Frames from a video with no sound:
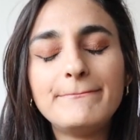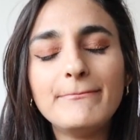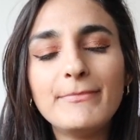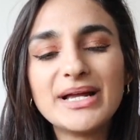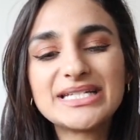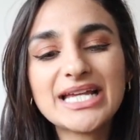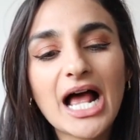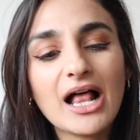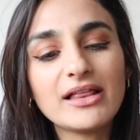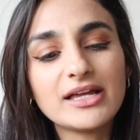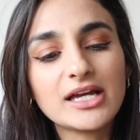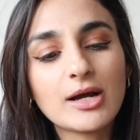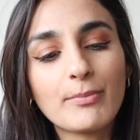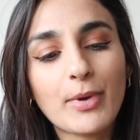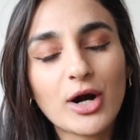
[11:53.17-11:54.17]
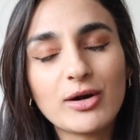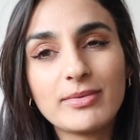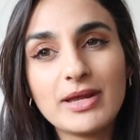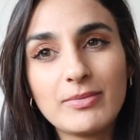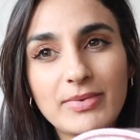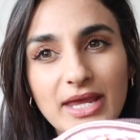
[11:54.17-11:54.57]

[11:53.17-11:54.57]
metallic Barbie